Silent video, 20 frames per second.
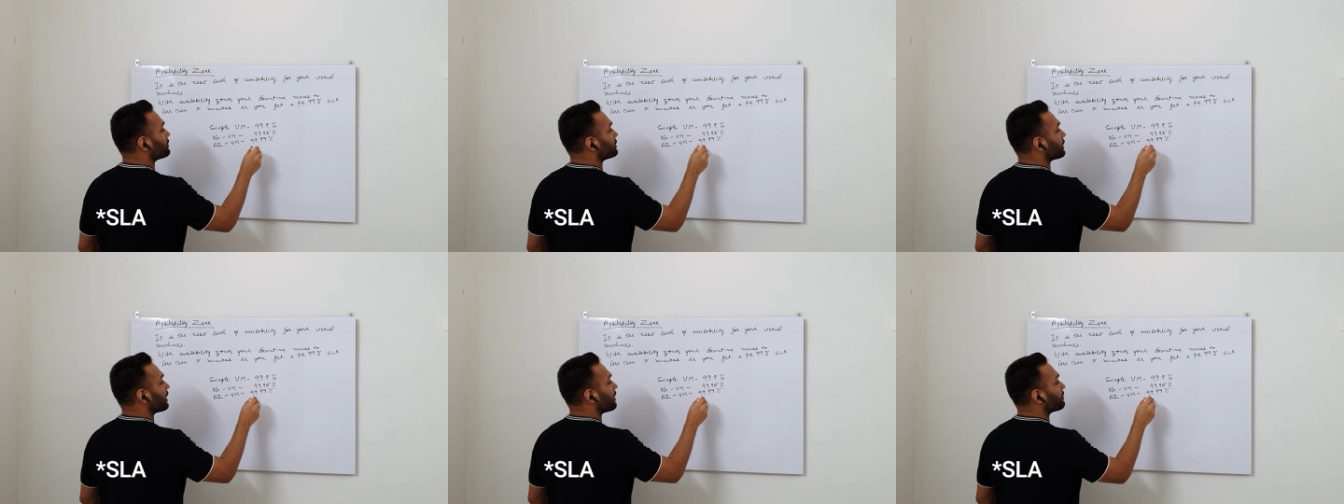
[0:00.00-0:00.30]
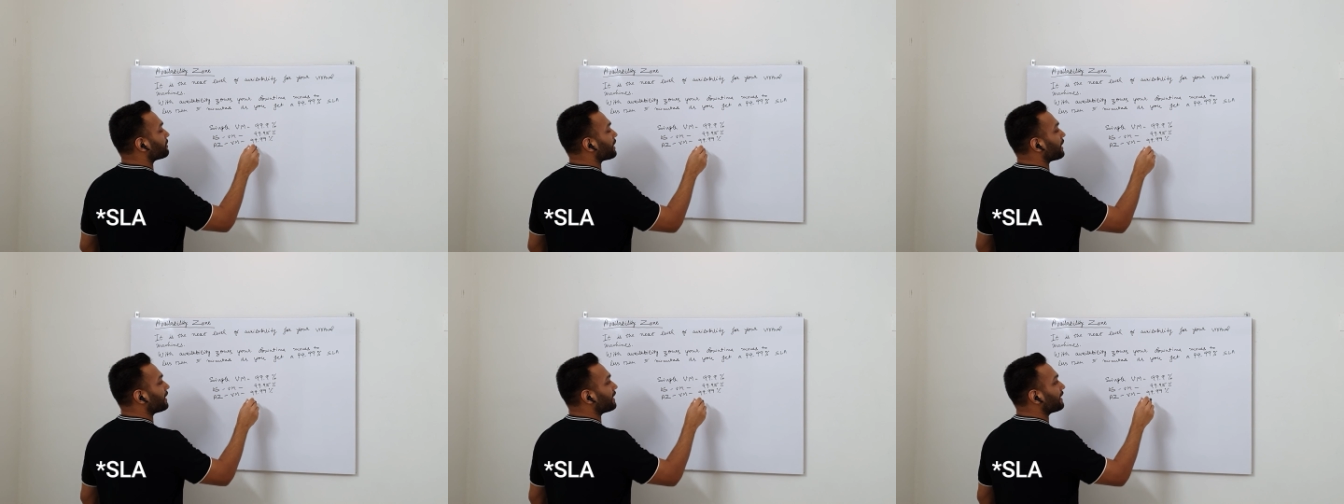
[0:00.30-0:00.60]
which I
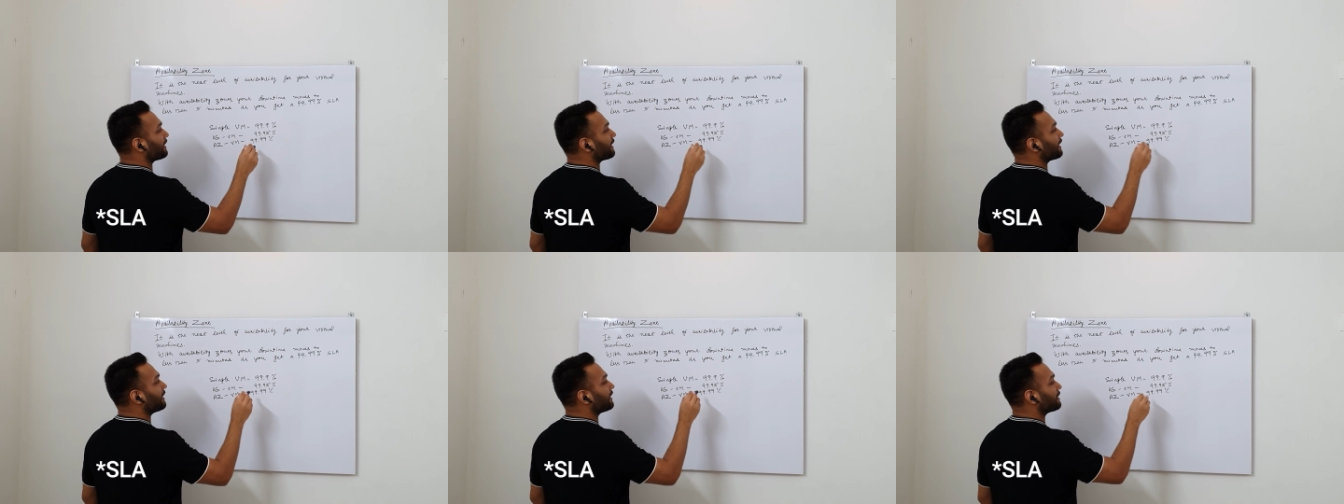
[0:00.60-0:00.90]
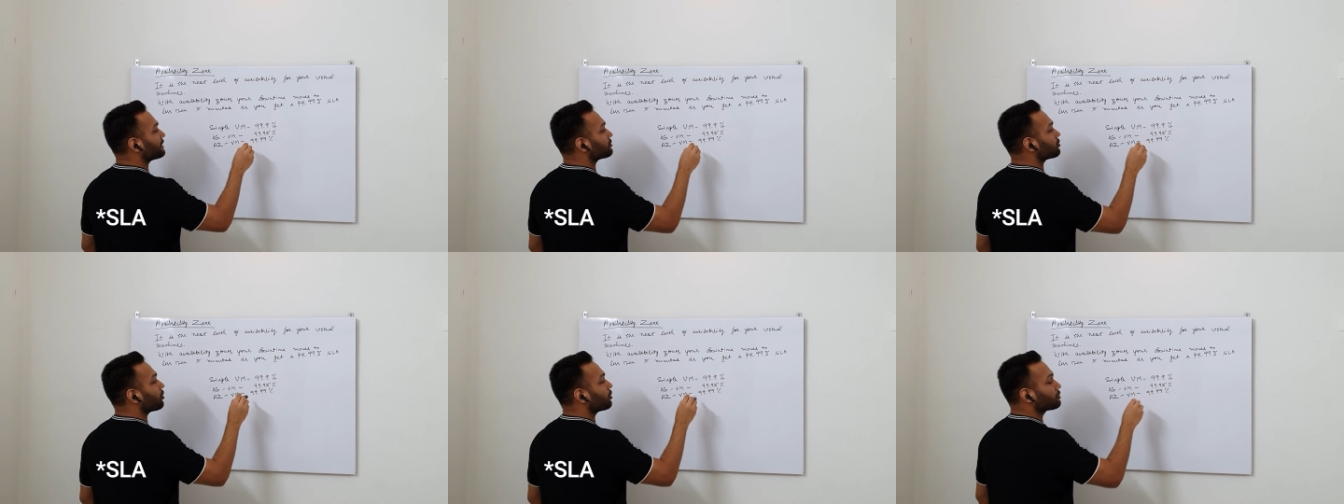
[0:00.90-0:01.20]
am writing, it
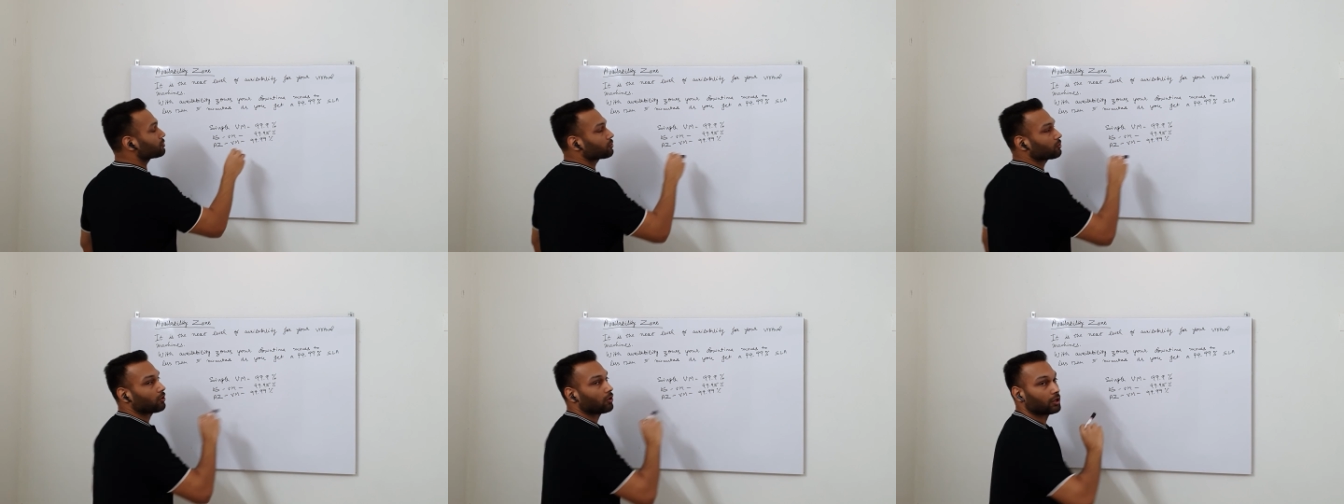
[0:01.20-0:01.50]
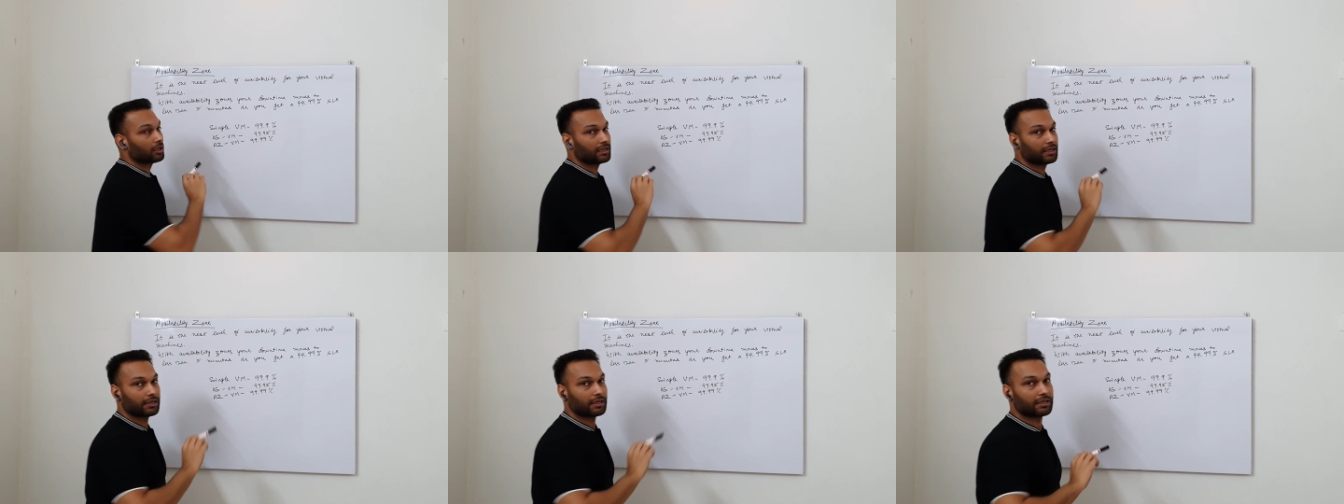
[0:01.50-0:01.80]
is also
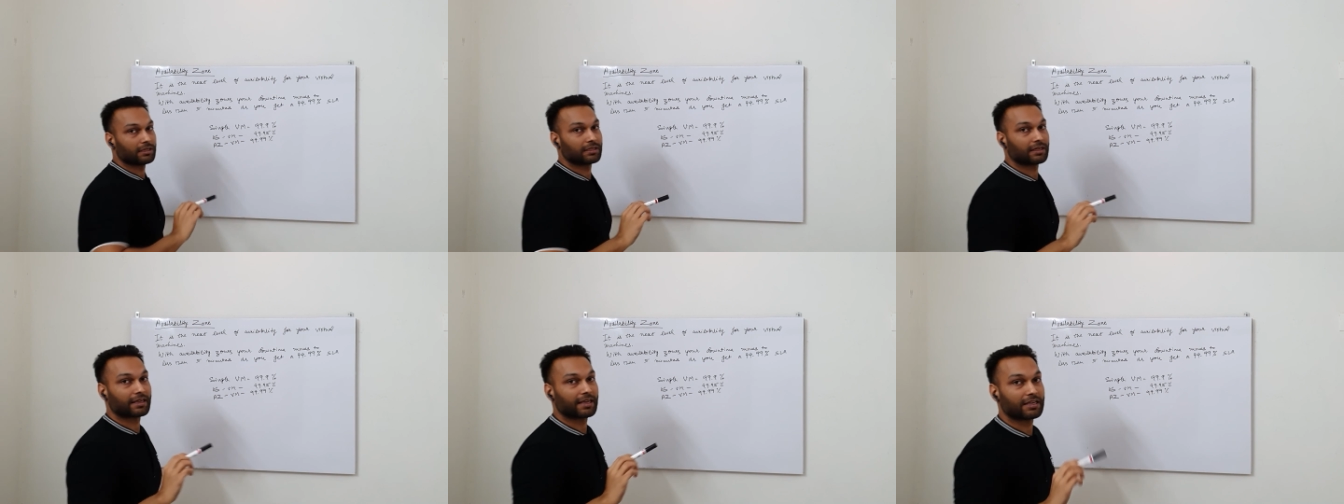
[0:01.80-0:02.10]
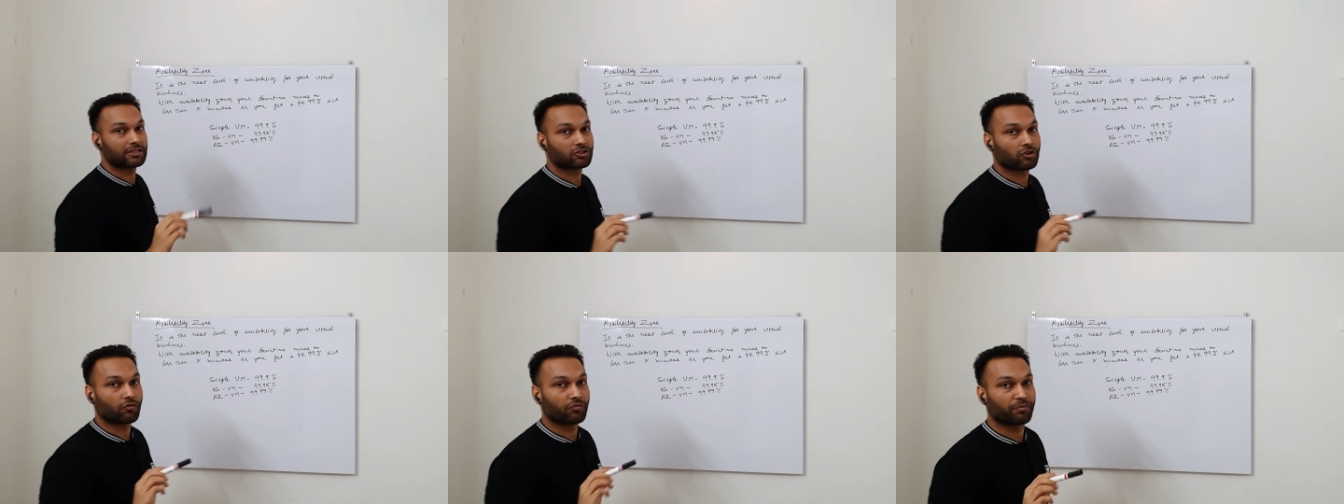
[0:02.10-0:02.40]
only in the
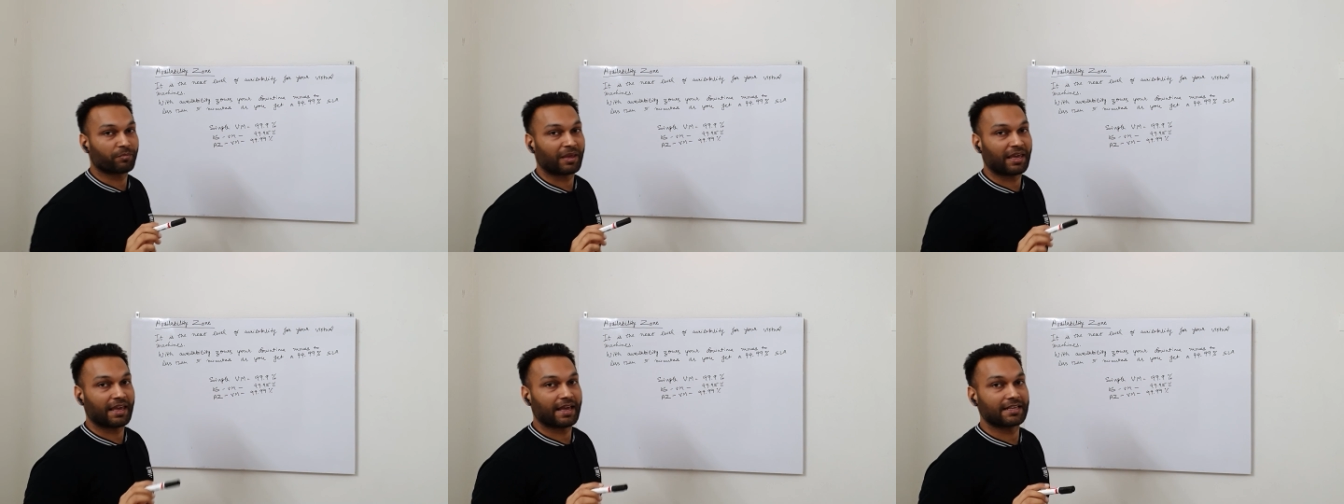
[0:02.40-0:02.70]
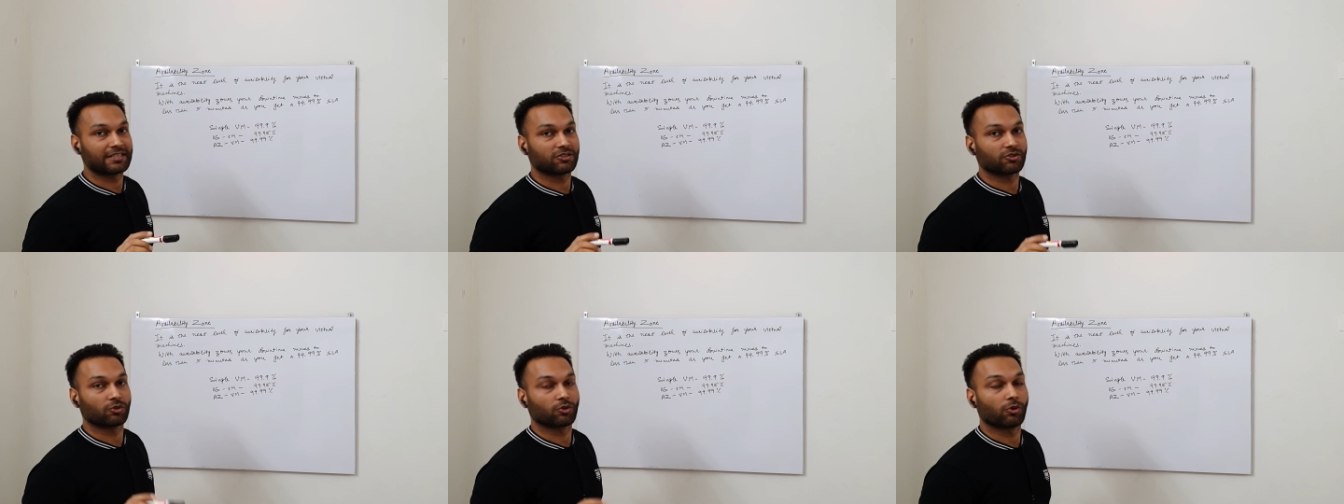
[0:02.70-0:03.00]
case of pay
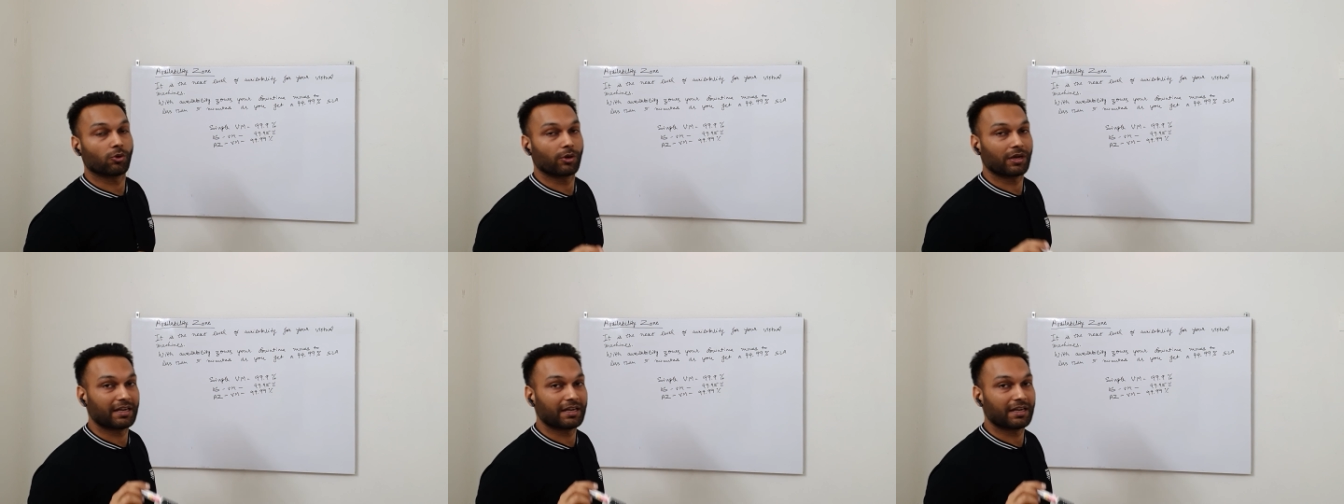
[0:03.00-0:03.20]
as you go.